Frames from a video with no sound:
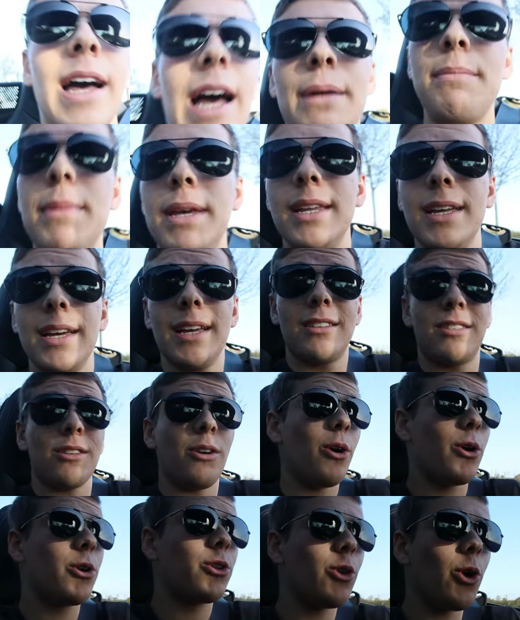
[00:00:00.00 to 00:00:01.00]
I mean, it's
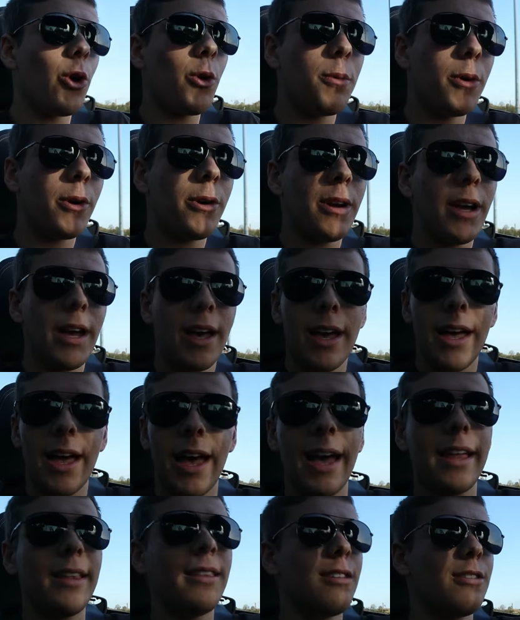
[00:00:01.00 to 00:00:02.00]
October
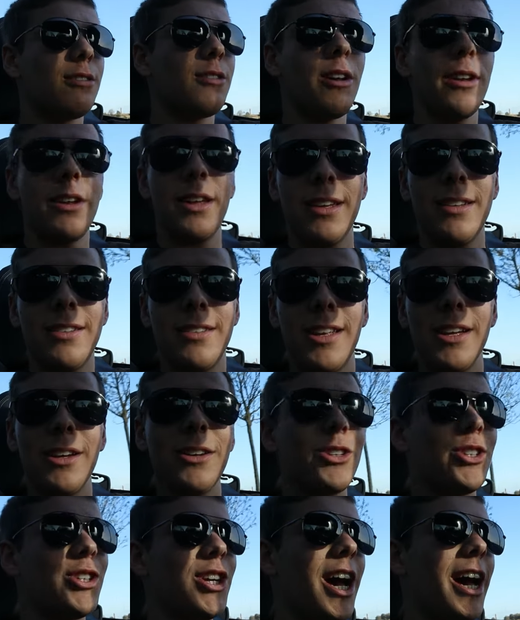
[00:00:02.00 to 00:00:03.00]
and the sun is
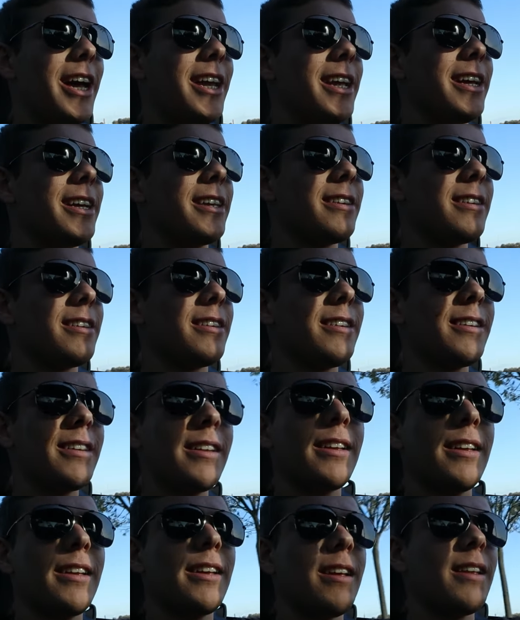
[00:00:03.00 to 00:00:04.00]
still shining.
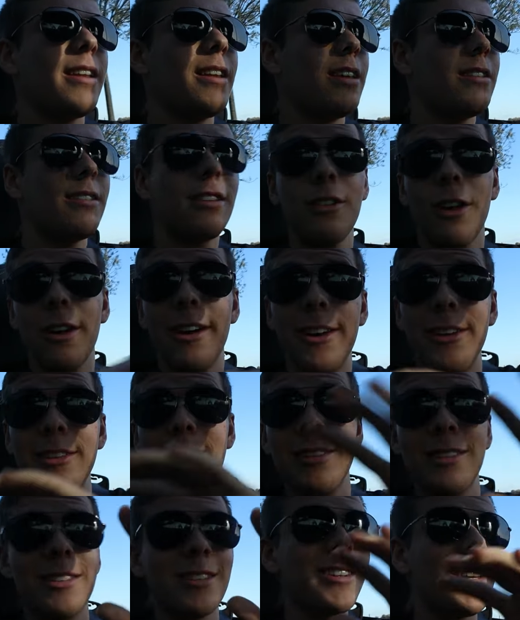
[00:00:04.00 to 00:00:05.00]
This is
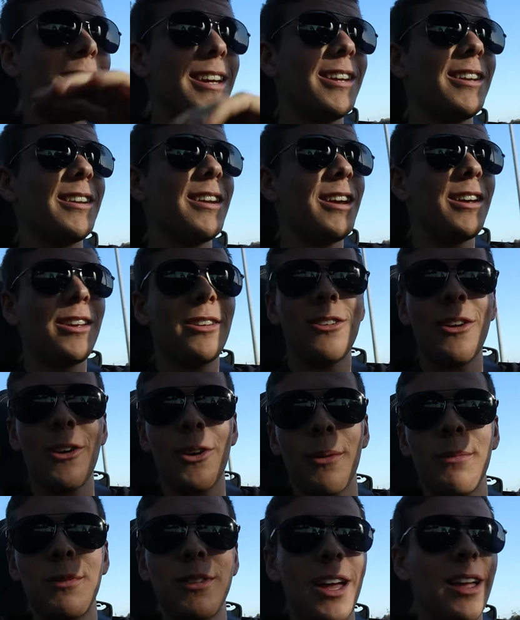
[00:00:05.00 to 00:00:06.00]
unseen
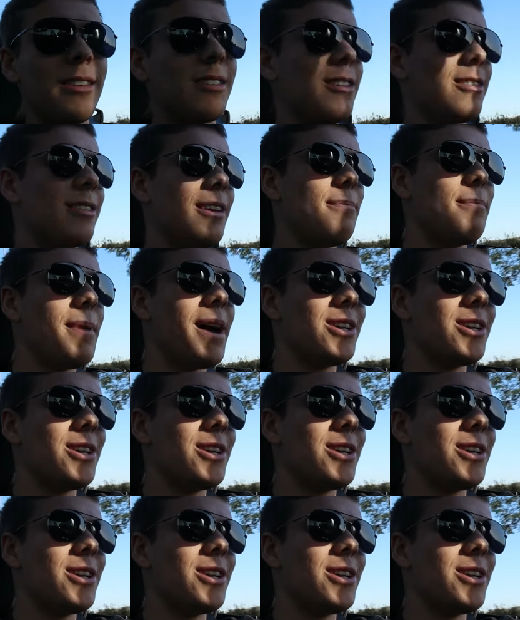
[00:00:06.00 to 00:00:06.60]
circumstances in